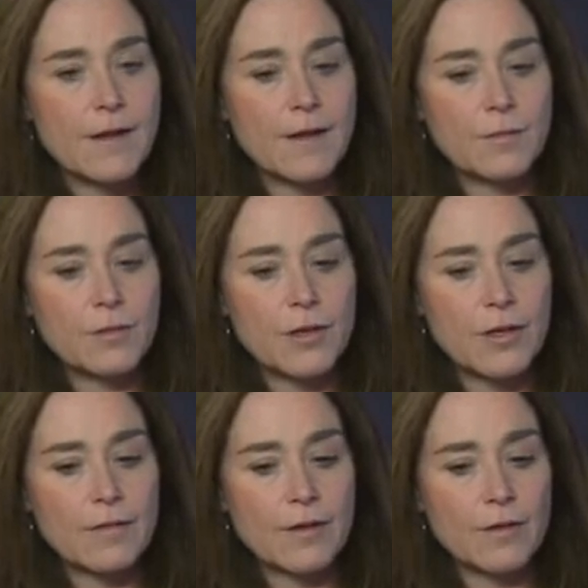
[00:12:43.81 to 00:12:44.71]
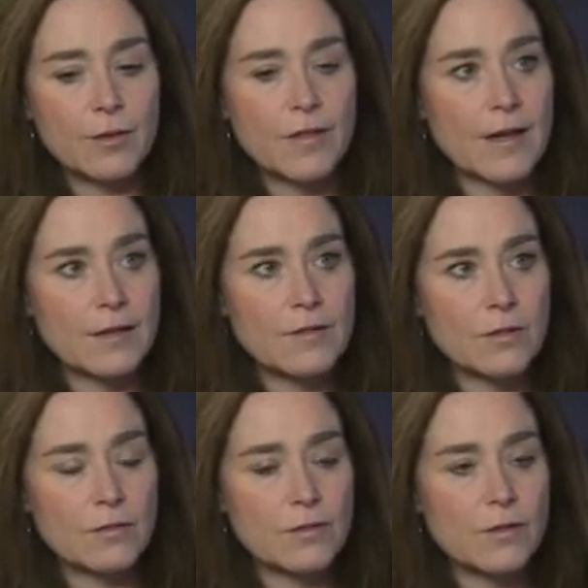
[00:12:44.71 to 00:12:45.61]
We're getting there with that.
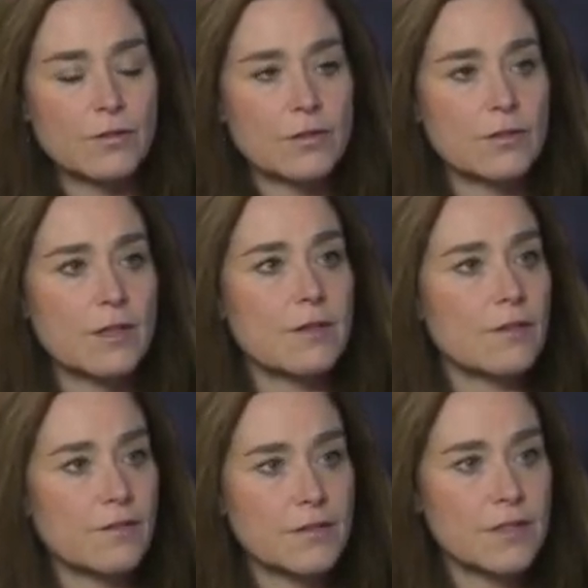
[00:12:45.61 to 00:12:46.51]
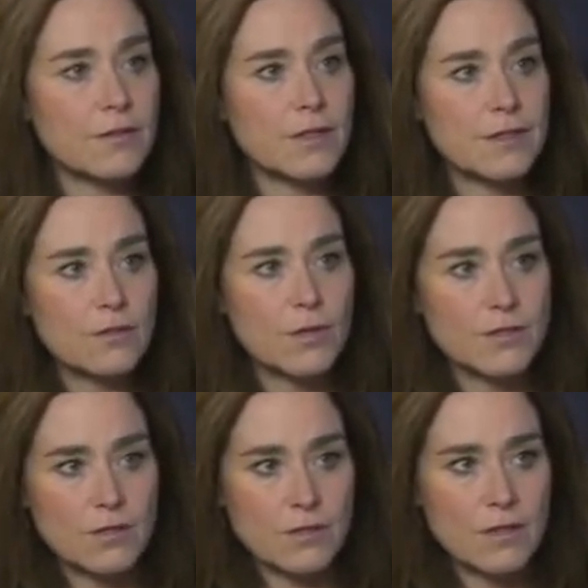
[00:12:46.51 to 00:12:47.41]
So certainly the facilities
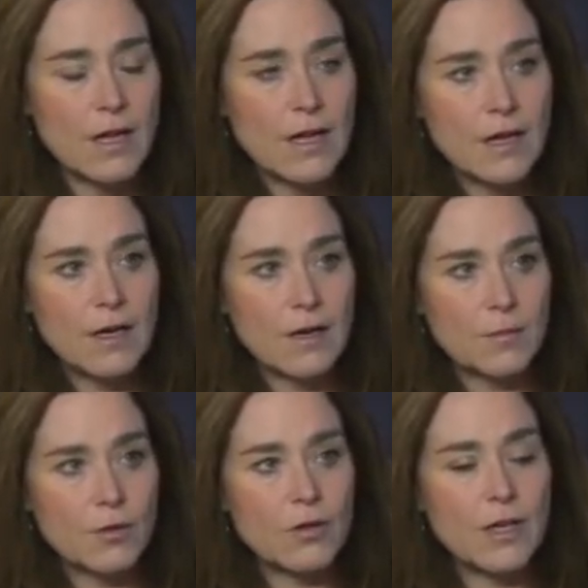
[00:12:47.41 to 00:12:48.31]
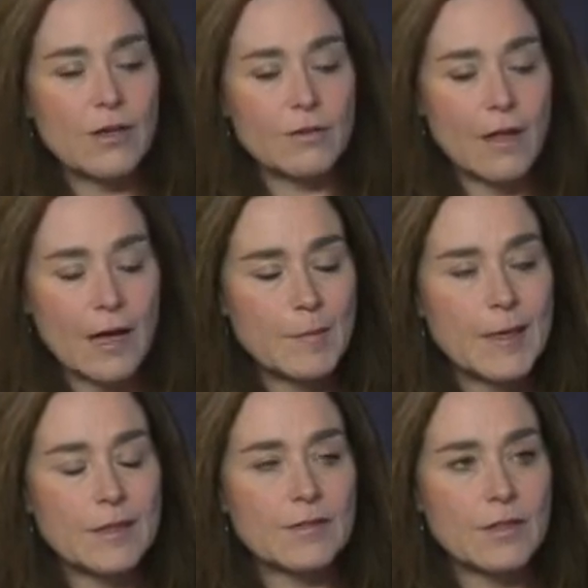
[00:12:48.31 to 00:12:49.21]
questions you're going to hear a lot
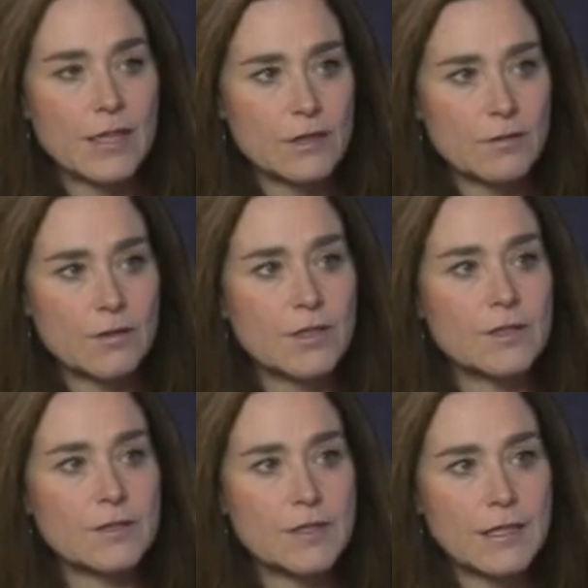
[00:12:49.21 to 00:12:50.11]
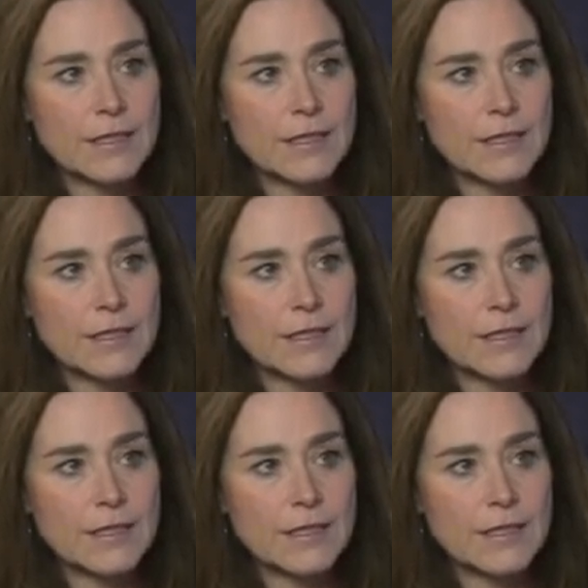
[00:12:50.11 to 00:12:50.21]
about in the next few years.